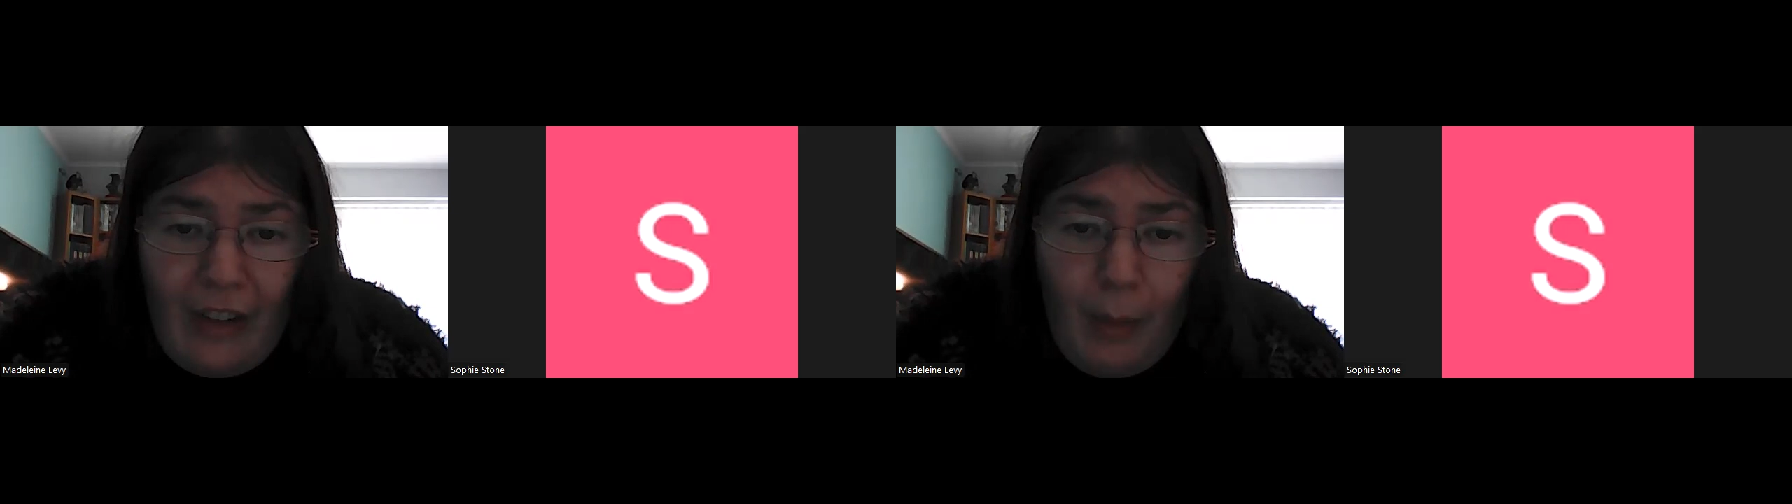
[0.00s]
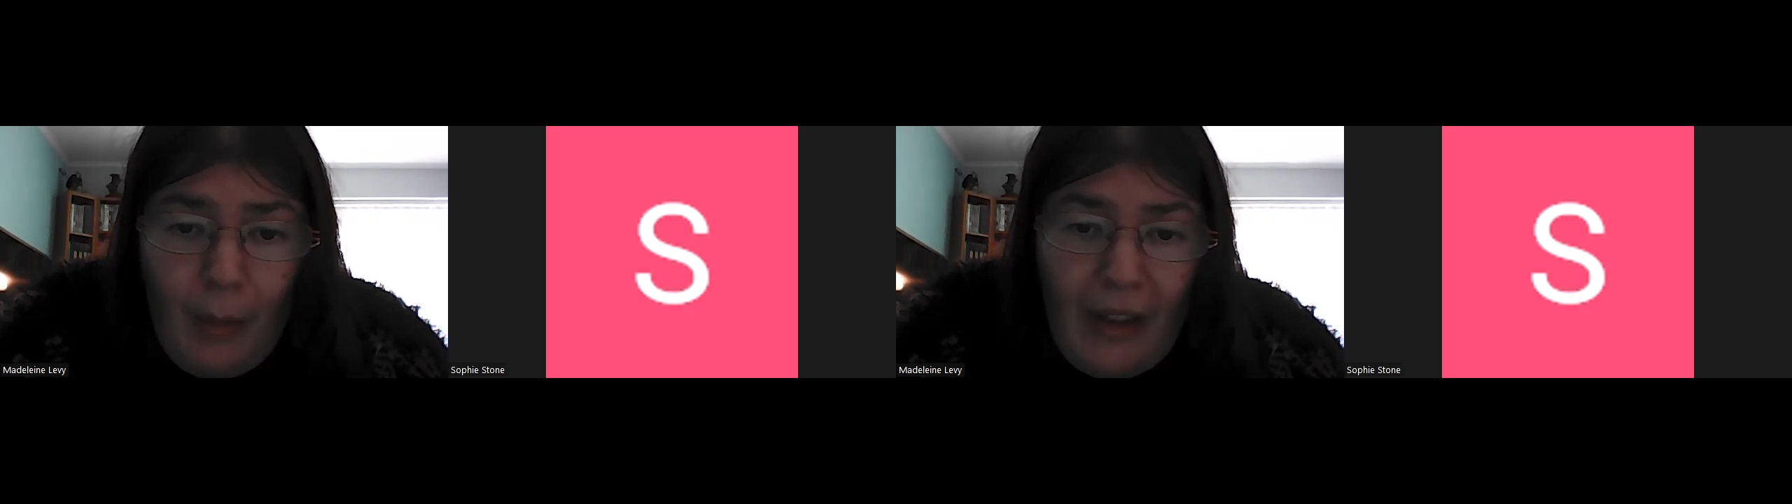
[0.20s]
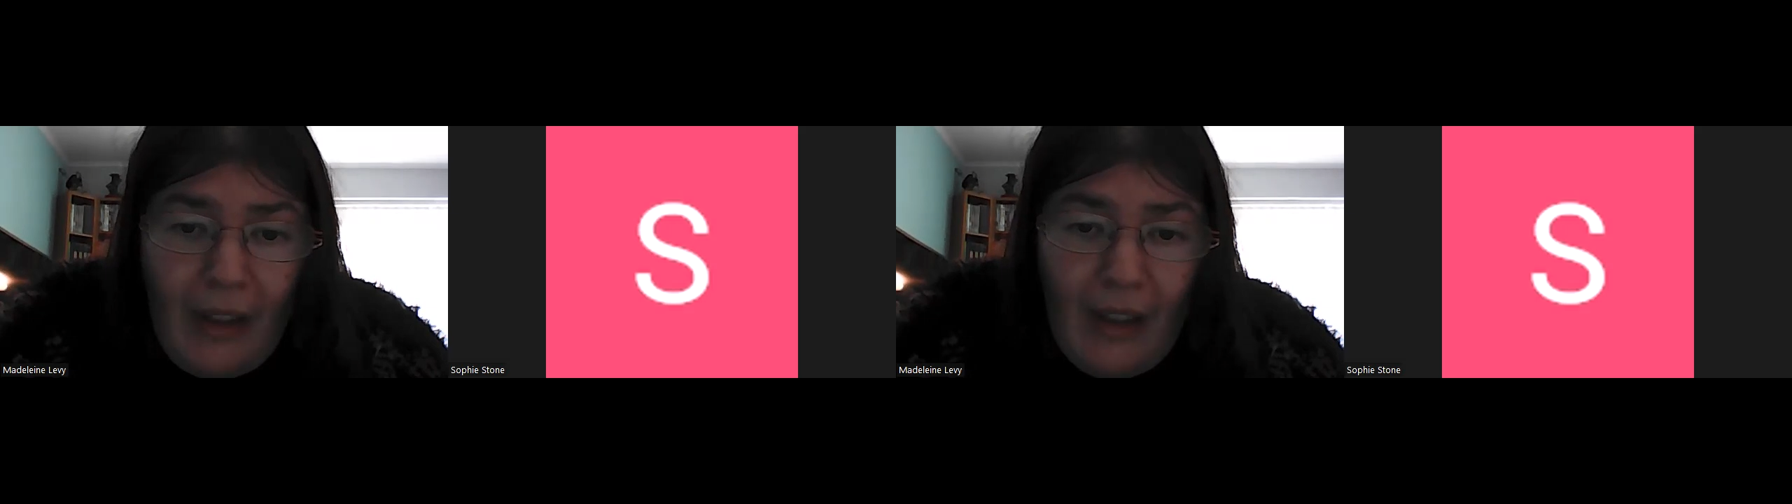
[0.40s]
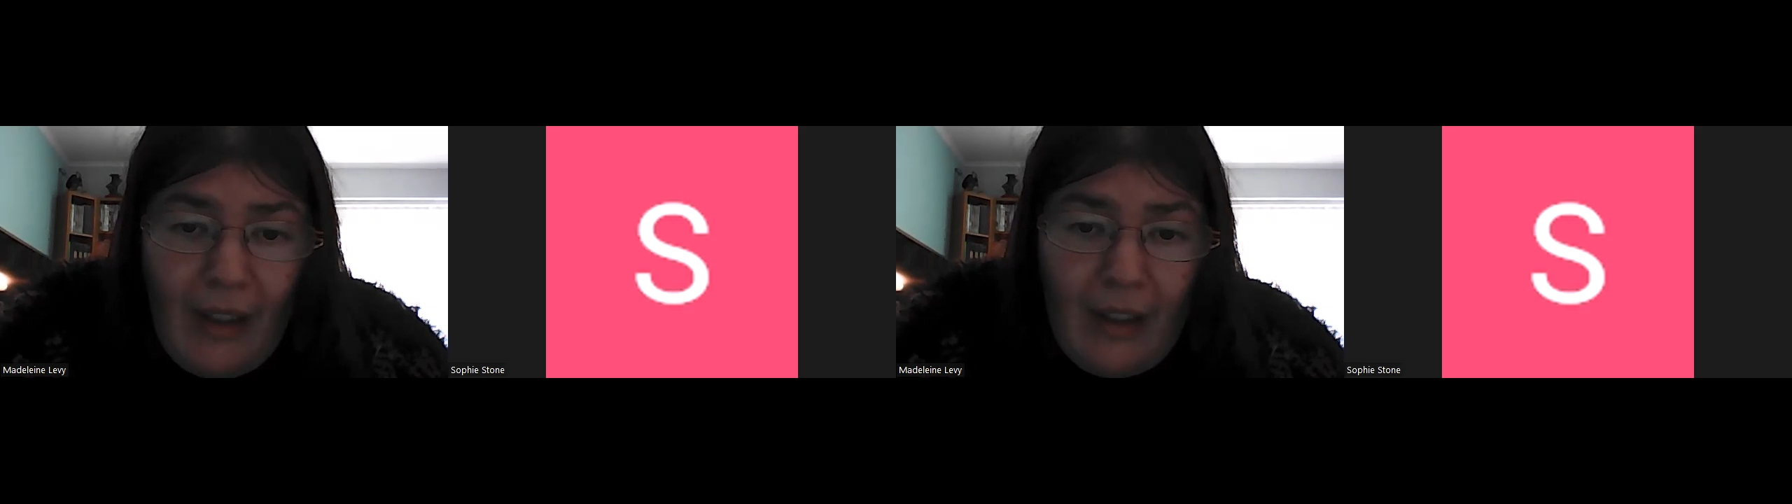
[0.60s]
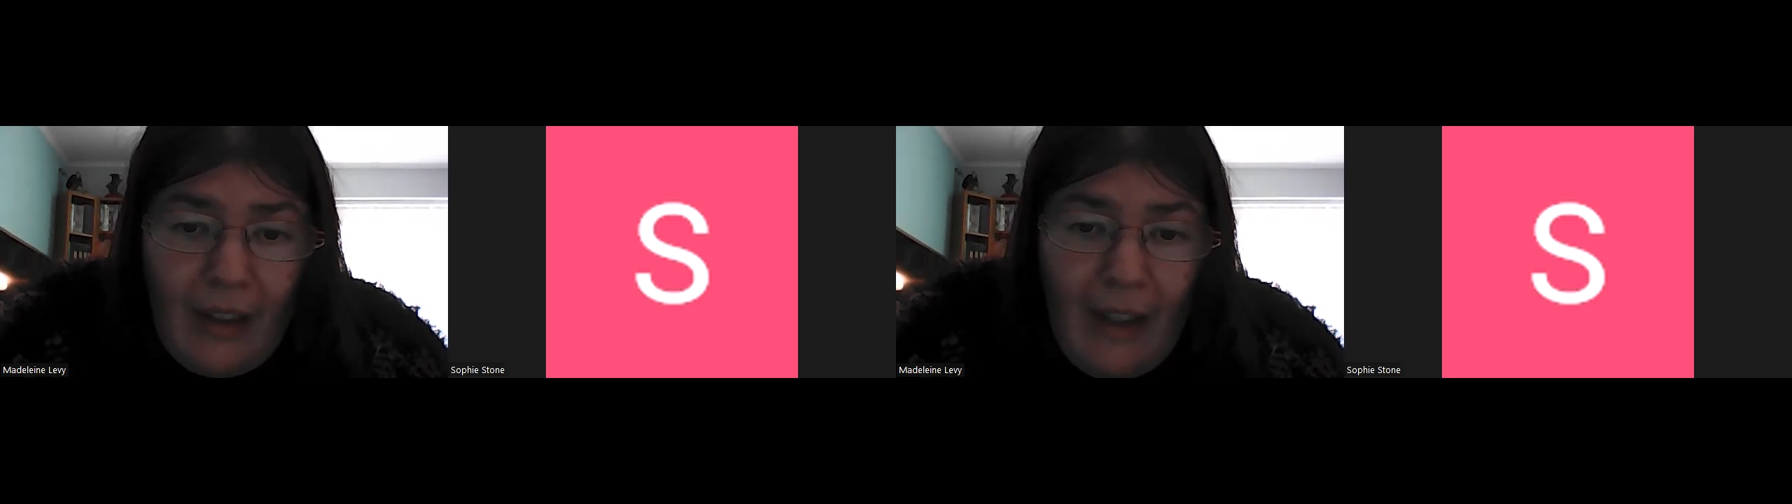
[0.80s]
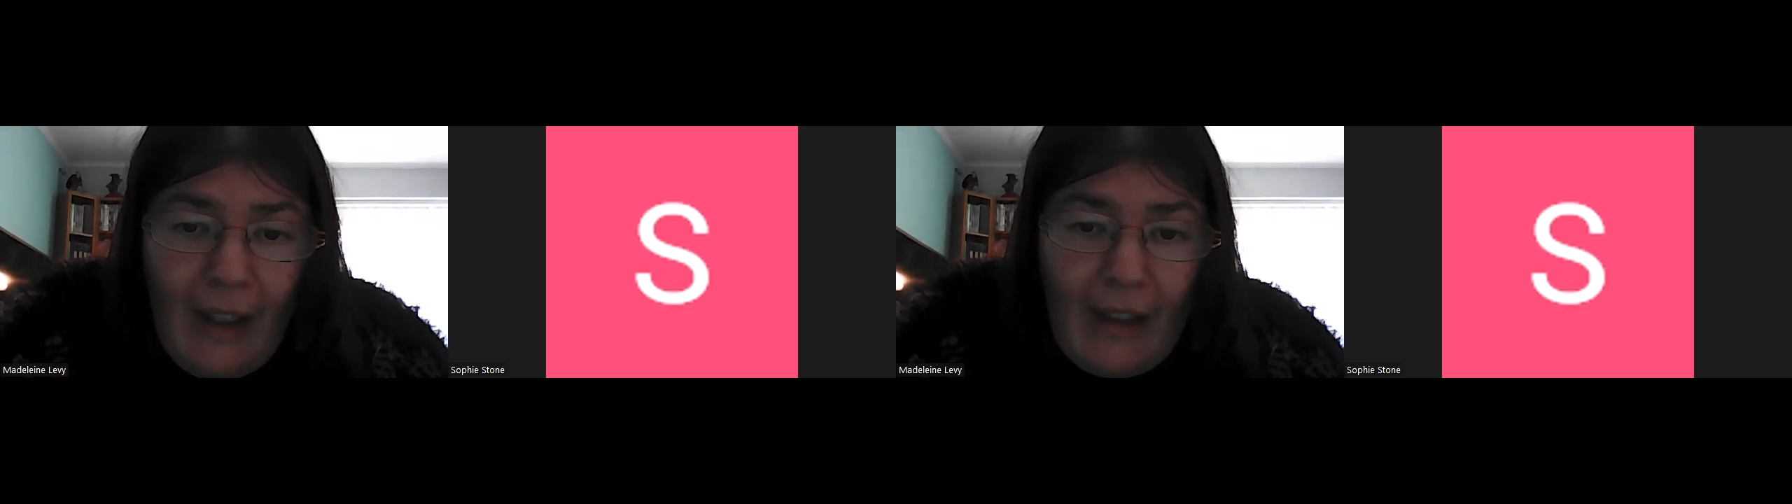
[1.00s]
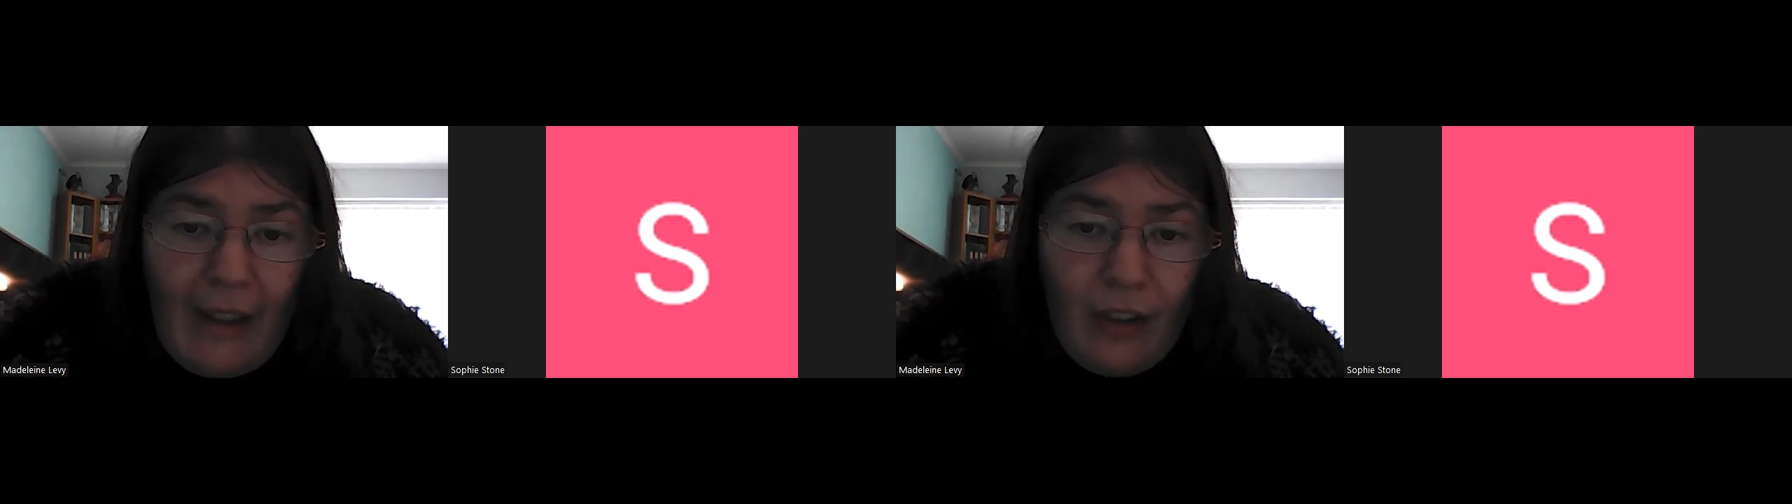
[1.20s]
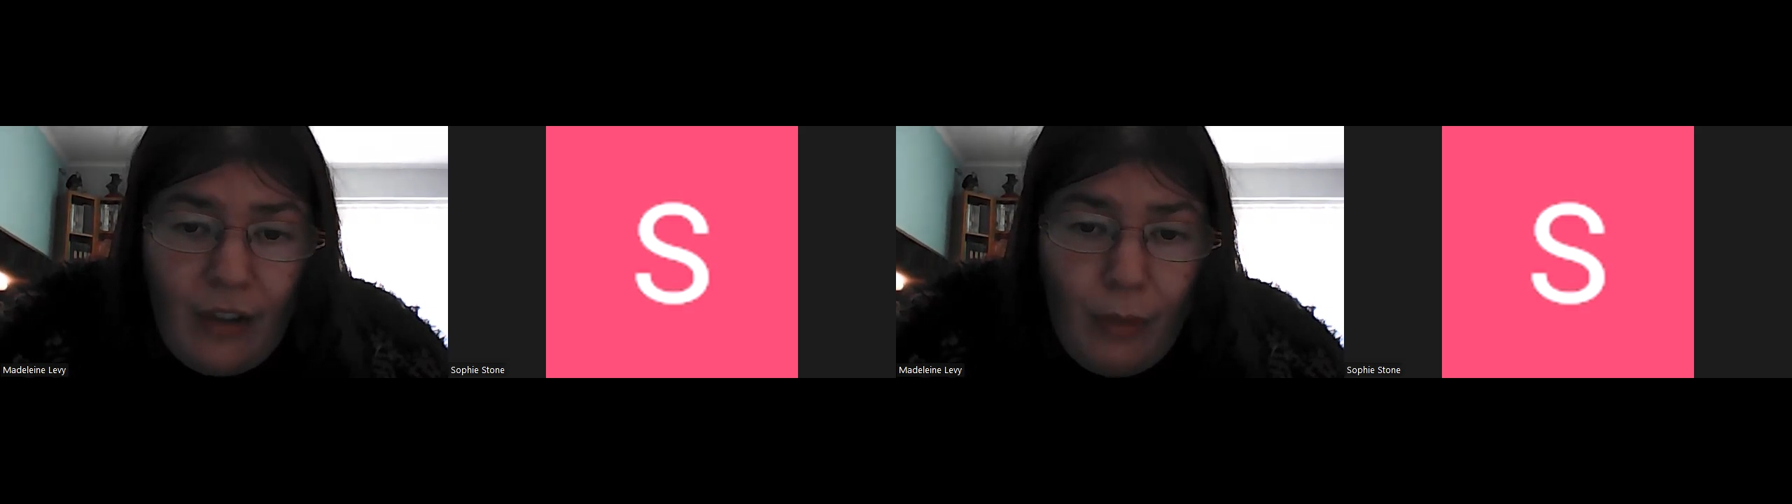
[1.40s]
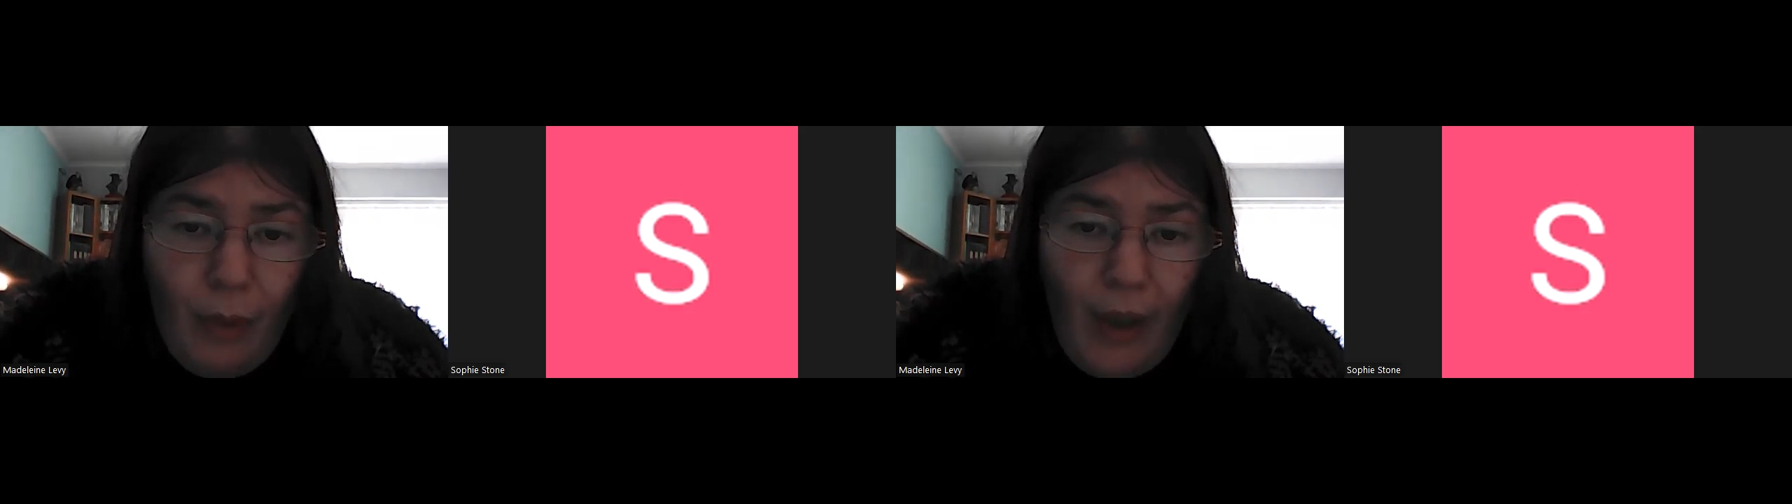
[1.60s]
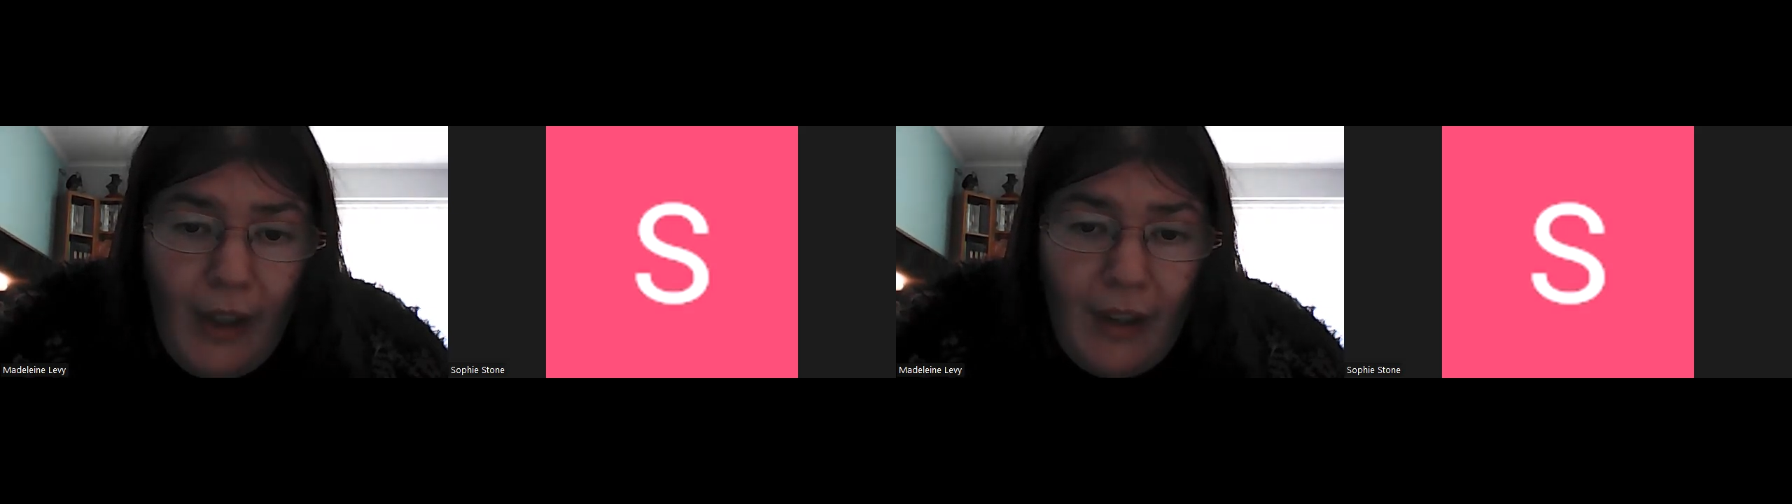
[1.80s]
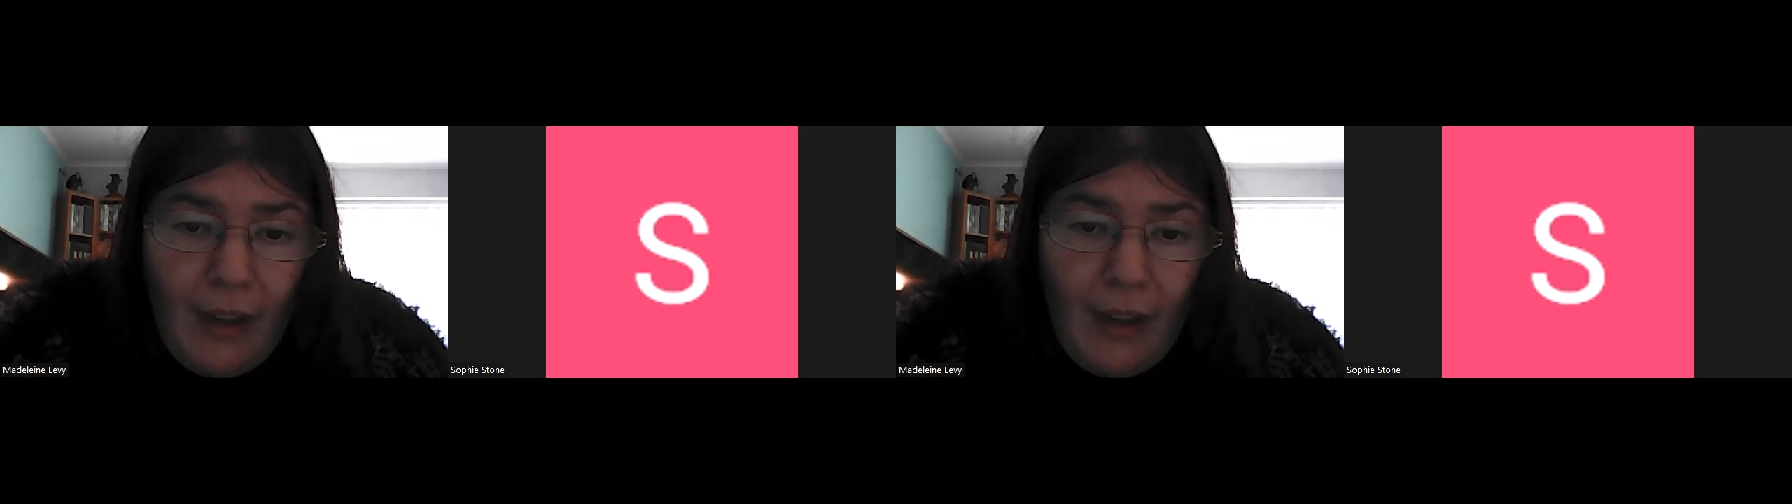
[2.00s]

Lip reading: to the beginning and get things right